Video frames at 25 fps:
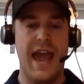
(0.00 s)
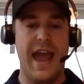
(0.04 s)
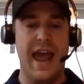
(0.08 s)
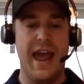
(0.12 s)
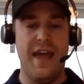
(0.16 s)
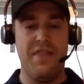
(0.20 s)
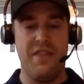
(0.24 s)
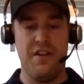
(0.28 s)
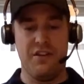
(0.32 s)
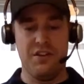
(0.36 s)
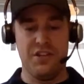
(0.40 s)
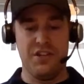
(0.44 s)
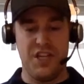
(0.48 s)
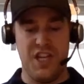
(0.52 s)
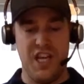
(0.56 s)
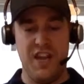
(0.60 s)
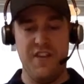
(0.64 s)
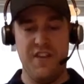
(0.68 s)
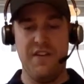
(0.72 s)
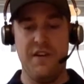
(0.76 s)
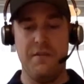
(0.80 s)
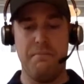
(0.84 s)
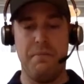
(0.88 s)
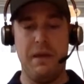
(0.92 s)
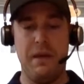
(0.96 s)
and there's
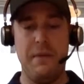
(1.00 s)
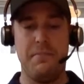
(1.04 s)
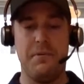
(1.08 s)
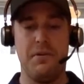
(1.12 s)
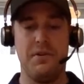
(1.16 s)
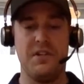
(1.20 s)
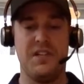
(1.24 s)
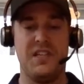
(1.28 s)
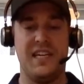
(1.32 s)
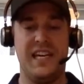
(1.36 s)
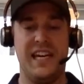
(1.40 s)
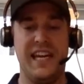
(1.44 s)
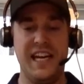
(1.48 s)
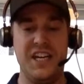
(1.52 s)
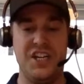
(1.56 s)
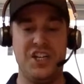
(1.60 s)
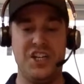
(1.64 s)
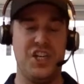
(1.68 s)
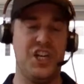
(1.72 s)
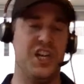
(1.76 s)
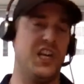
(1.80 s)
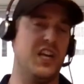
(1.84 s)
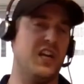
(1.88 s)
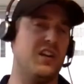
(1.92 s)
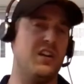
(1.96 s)
even people
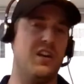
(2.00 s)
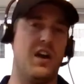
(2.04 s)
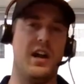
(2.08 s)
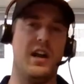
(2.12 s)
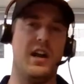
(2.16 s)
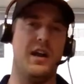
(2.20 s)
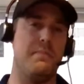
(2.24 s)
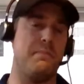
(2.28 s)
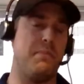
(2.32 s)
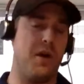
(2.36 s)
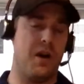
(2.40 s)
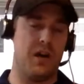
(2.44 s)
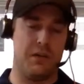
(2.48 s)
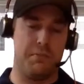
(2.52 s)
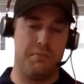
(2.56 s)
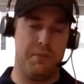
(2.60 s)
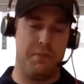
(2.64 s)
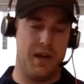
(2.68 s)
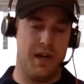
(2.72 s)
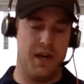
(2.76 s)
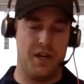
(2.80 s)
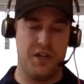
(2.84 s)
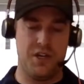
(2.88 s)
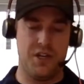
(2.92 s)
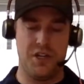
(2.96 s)
teaching it, not at
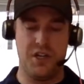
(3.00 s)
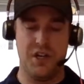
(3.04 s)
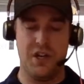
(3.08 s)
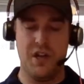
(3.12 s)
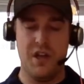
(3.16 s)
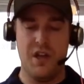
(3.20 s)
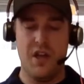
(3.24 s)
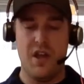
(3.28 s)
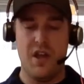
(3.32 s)
Parkbench.